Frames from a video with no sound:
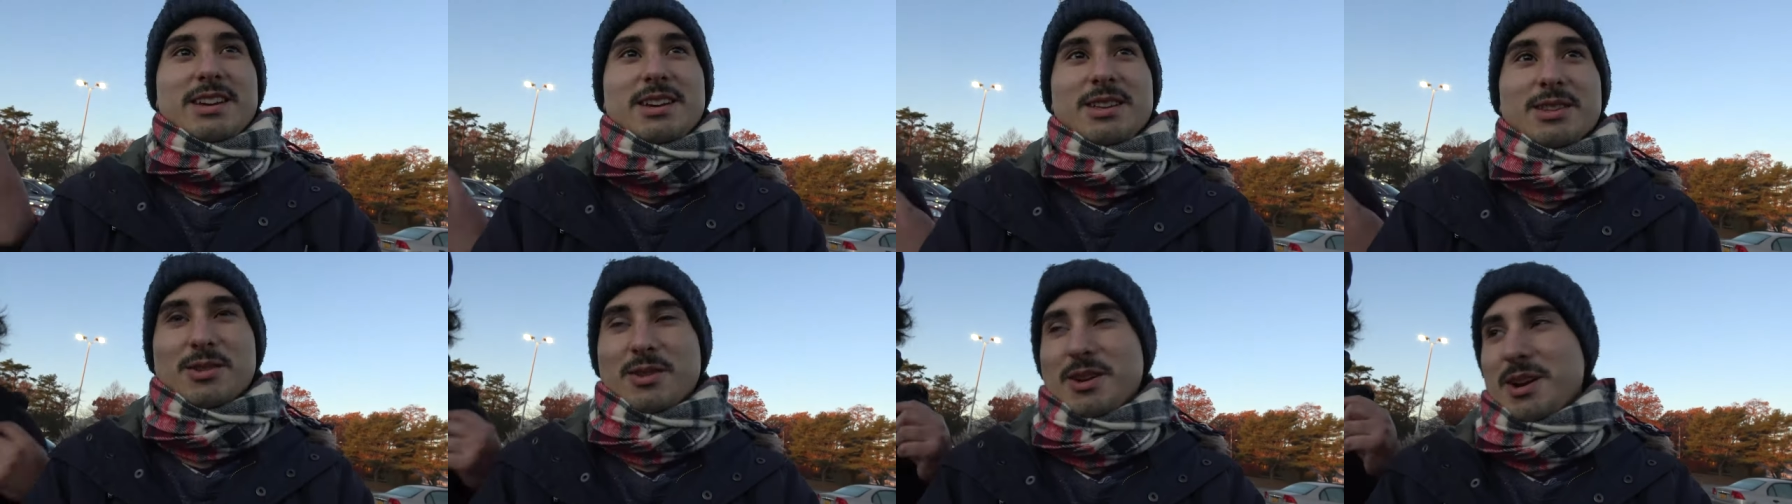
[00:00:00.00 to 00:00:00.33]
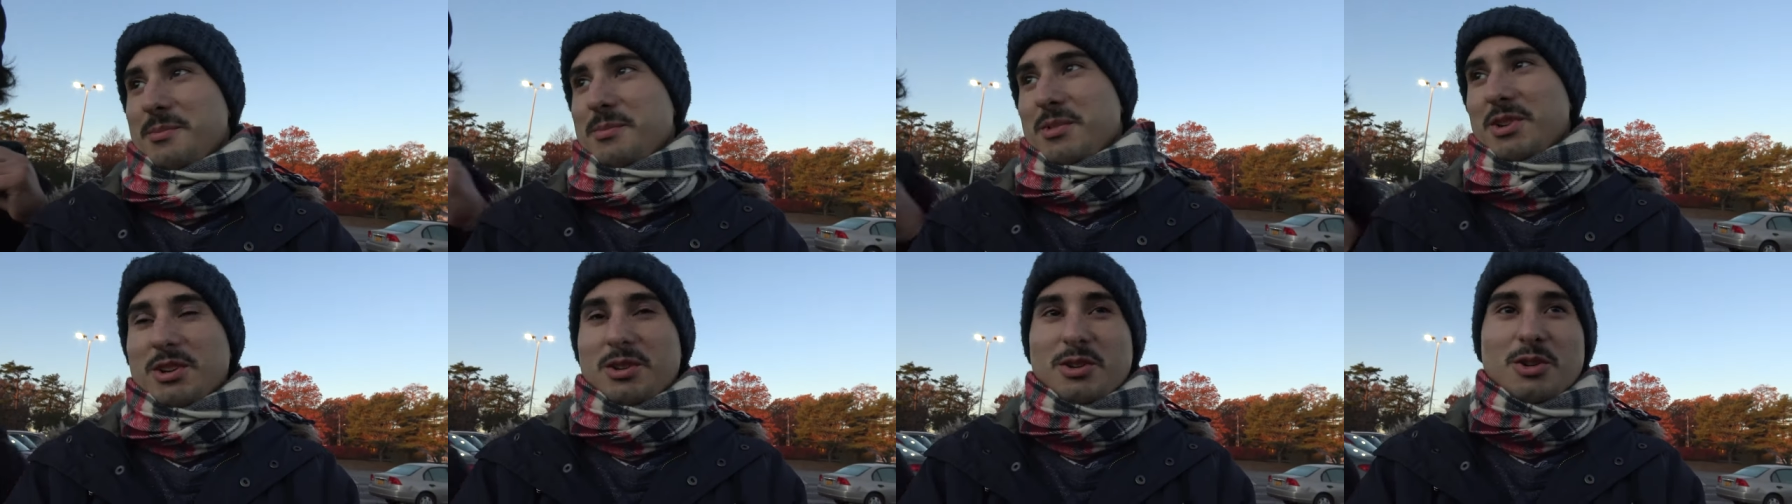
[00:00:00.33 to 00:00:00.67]
Either
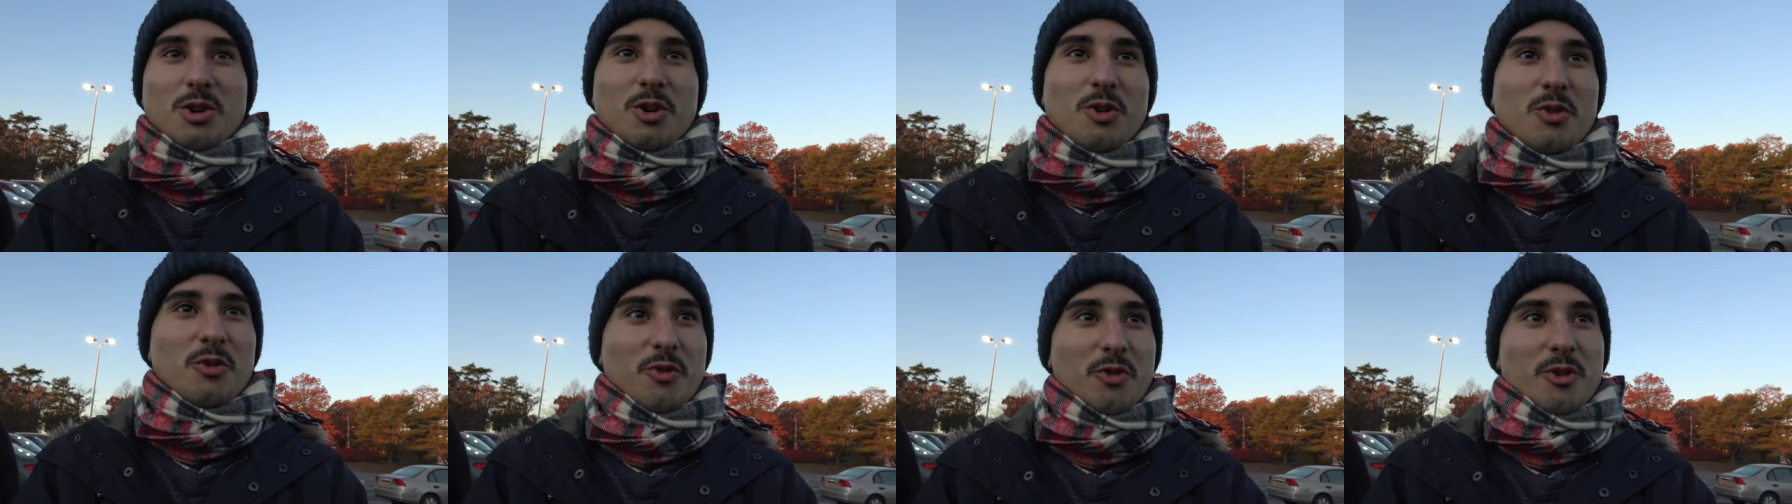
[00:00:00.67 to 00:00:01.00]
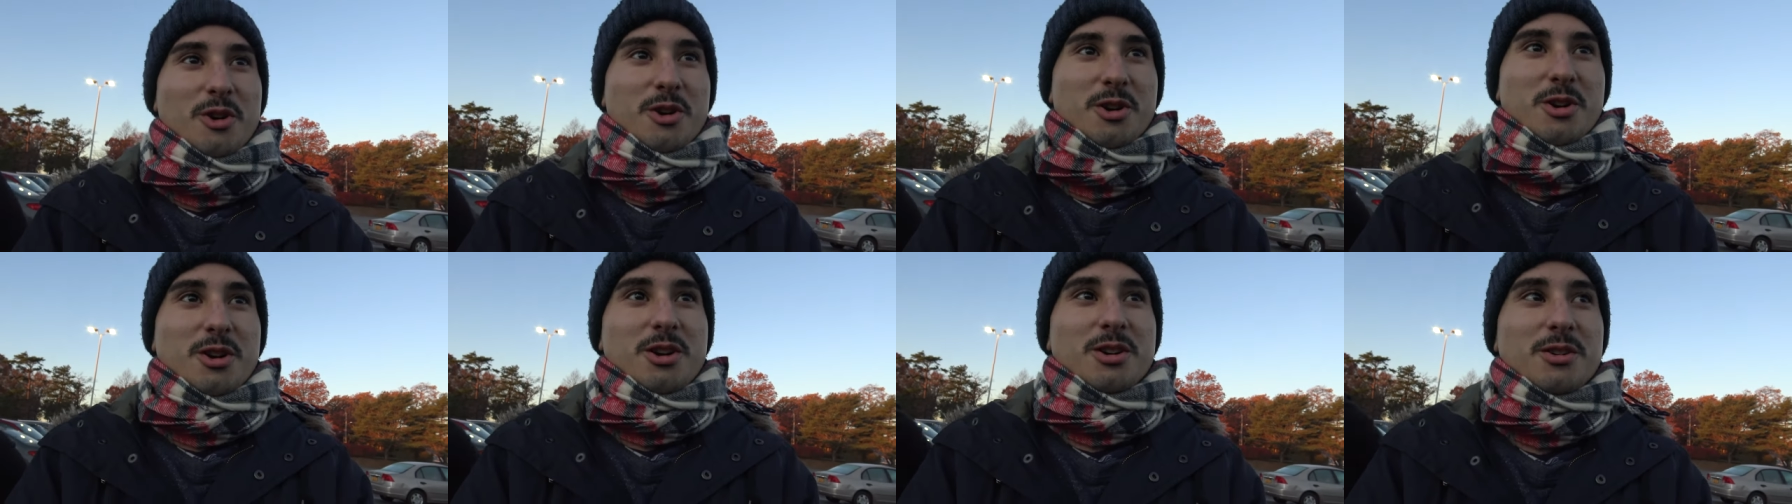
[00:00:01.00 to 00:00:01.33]
I'm gonna go
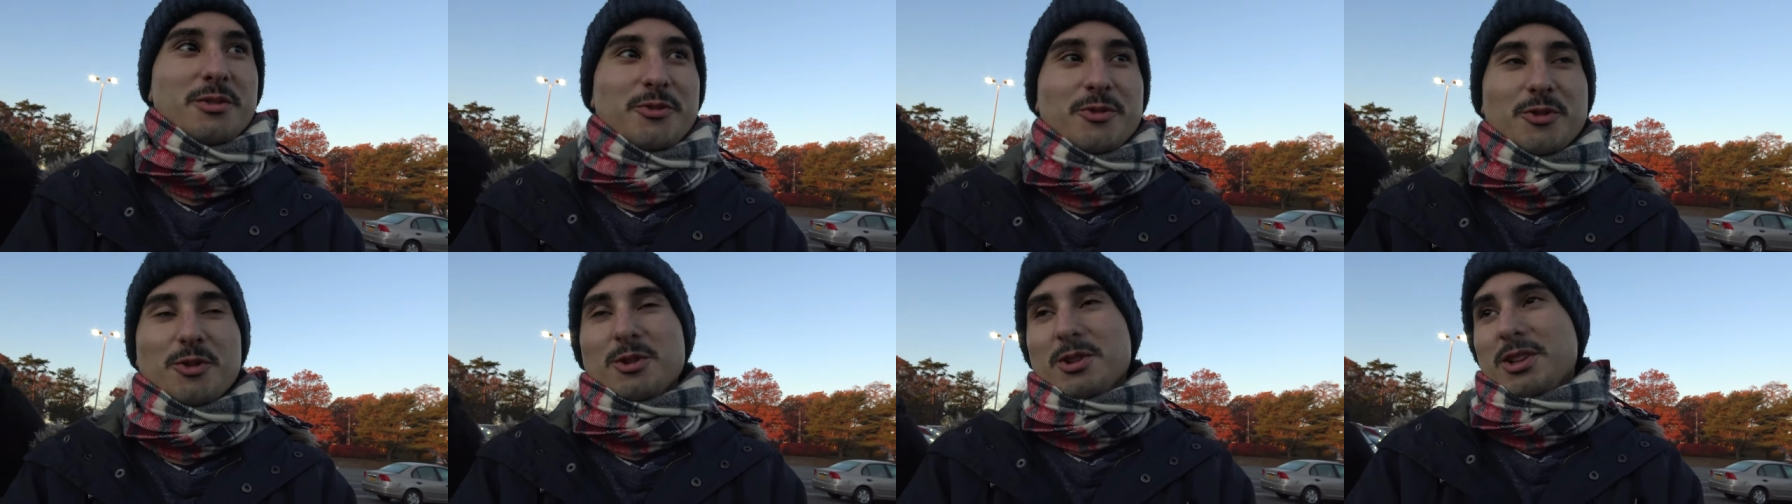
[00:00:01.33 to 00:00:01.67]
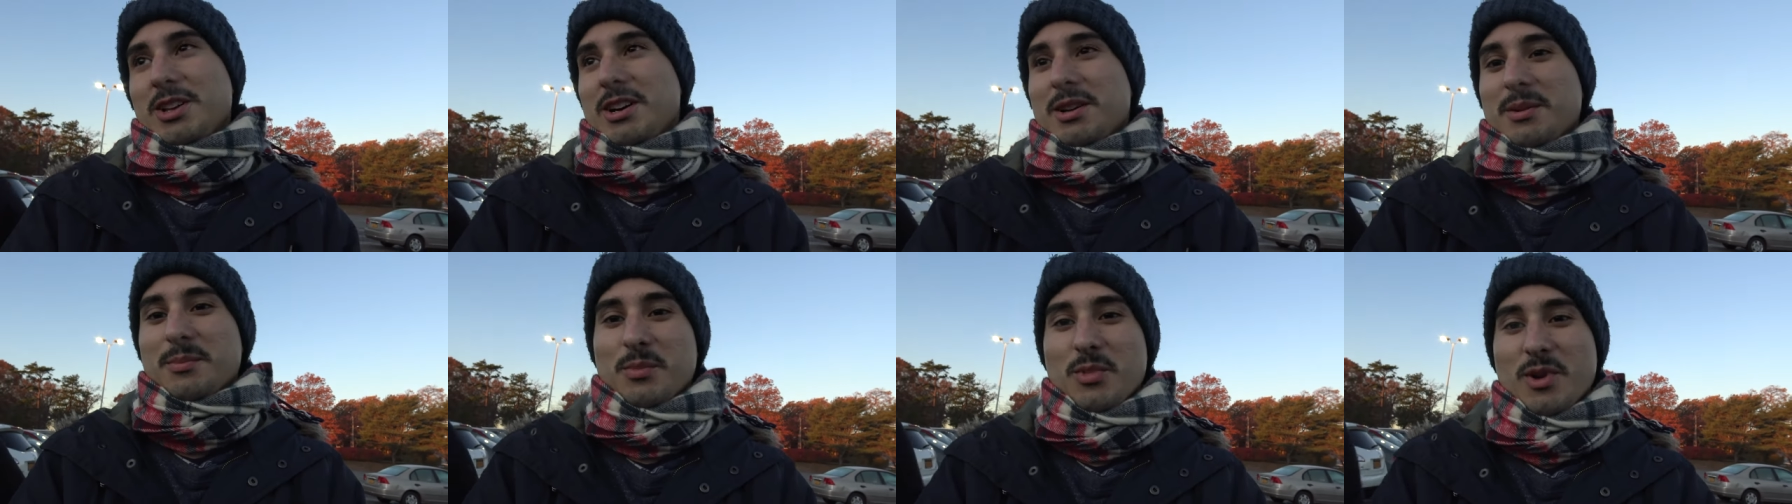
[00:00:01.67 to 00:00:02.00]
for a
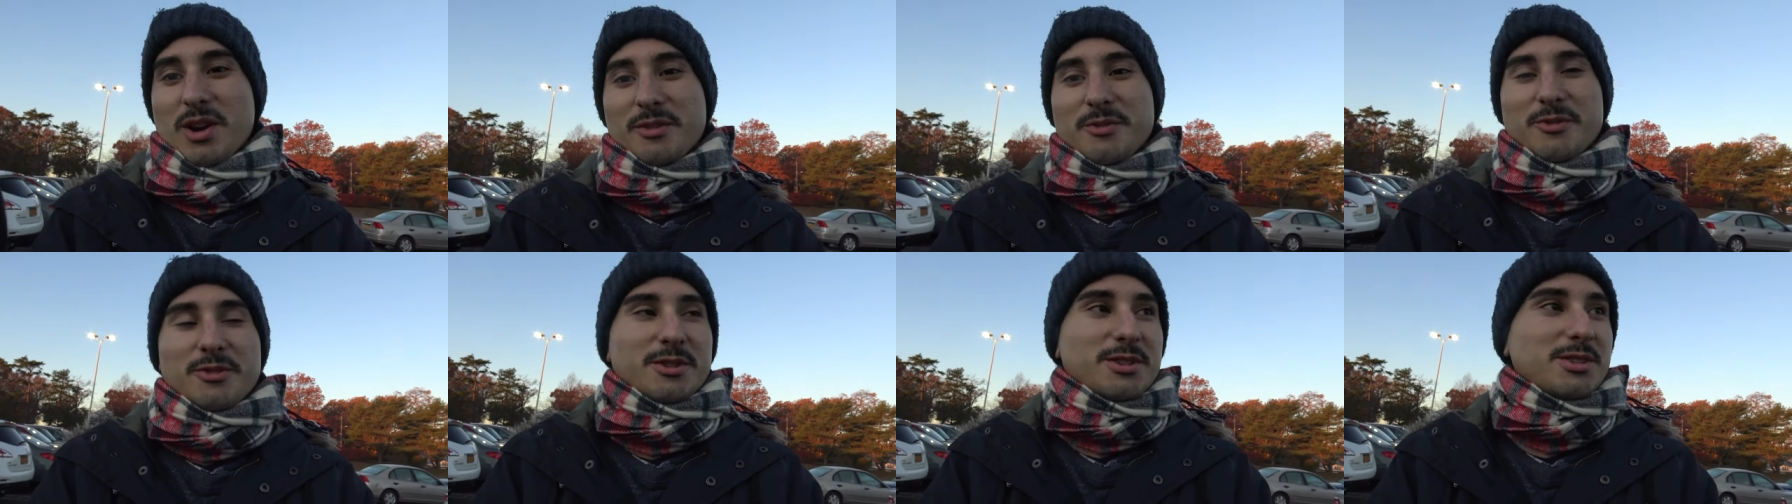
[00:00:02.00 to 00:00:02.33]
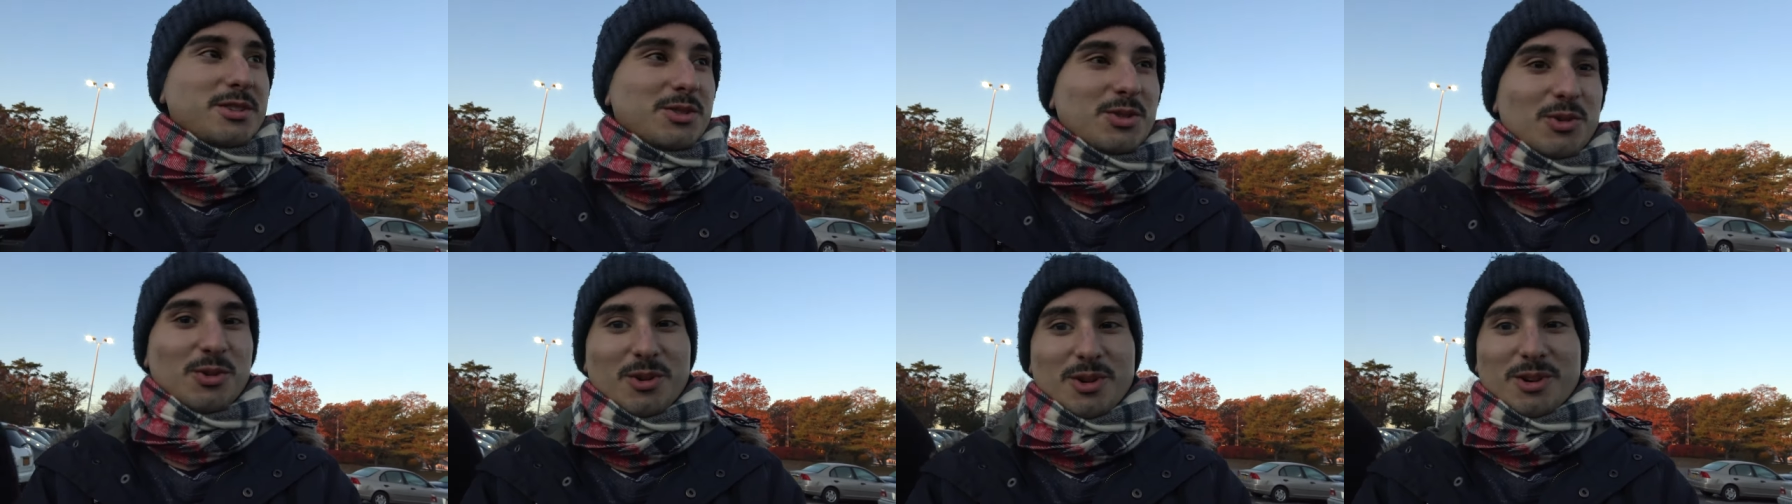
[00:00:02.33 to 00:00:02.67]
full-on
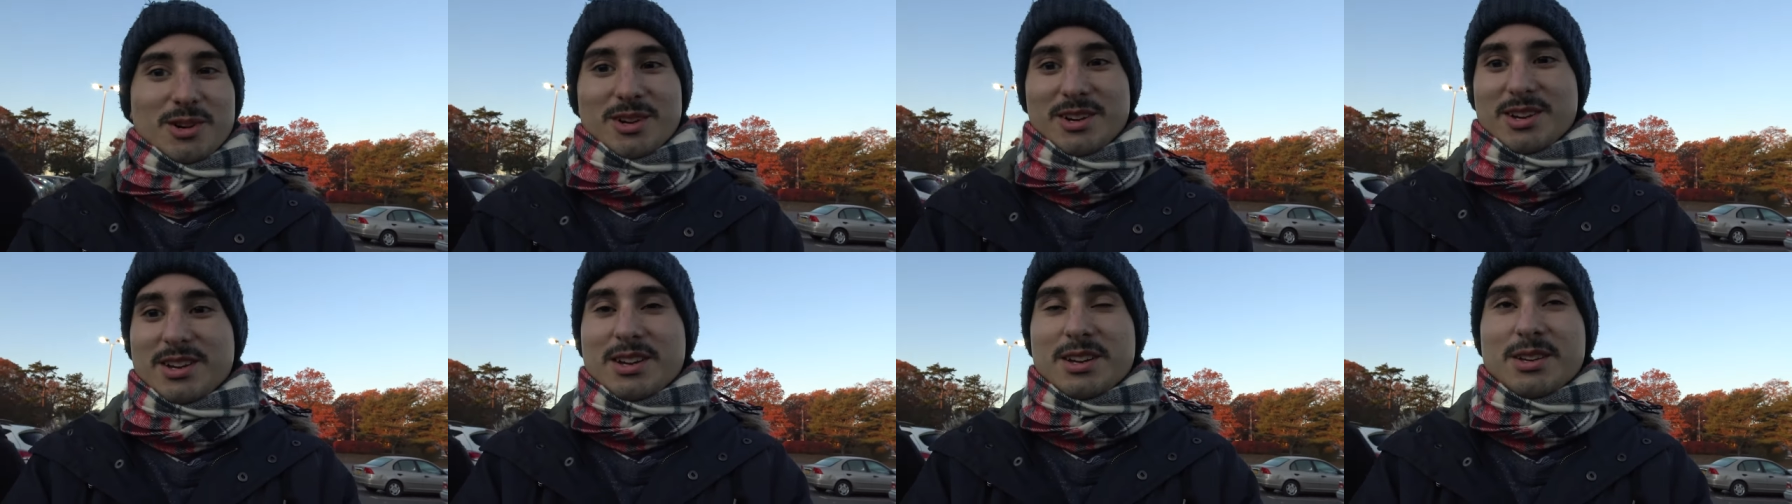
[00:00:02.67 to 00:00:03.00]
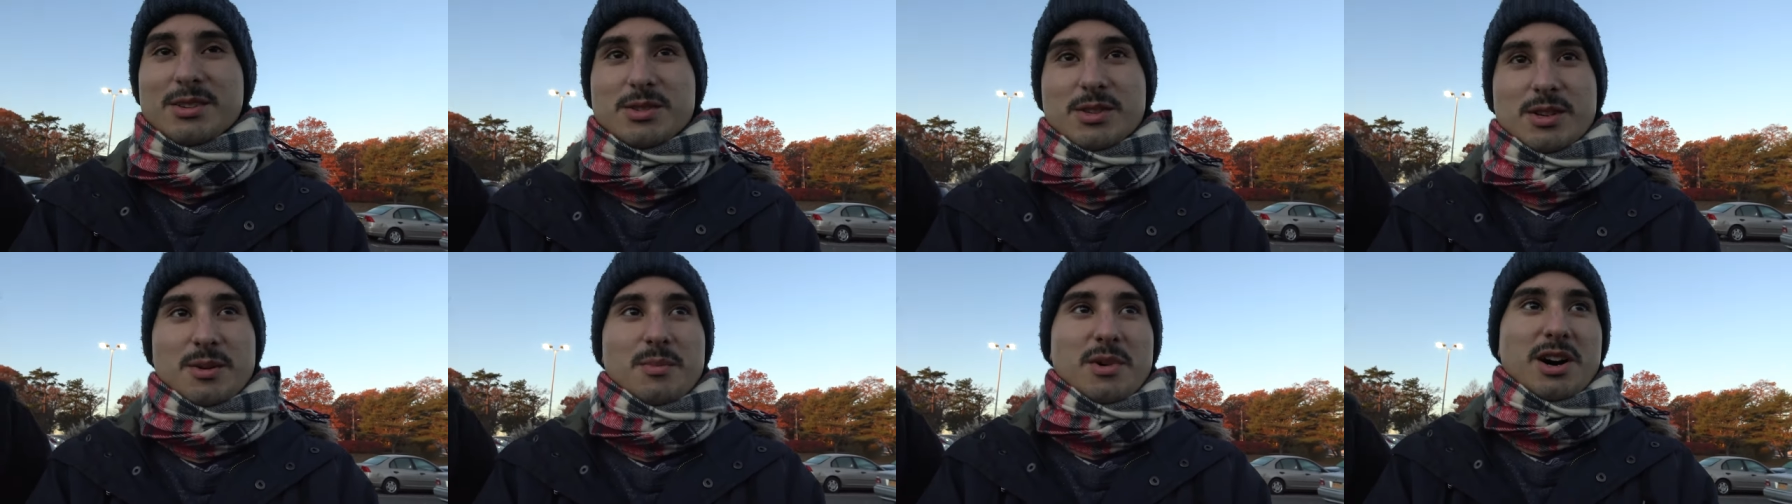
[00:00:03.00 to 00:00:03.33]
breakfast or
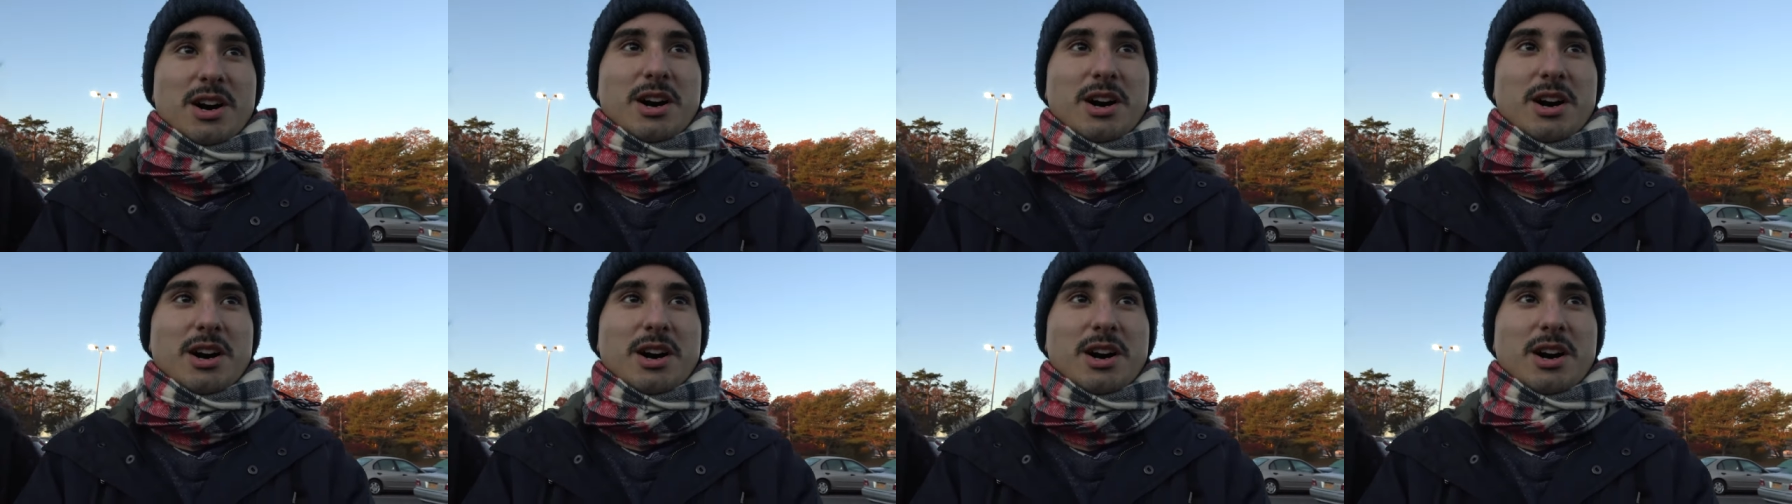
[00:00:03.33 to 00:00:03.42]
some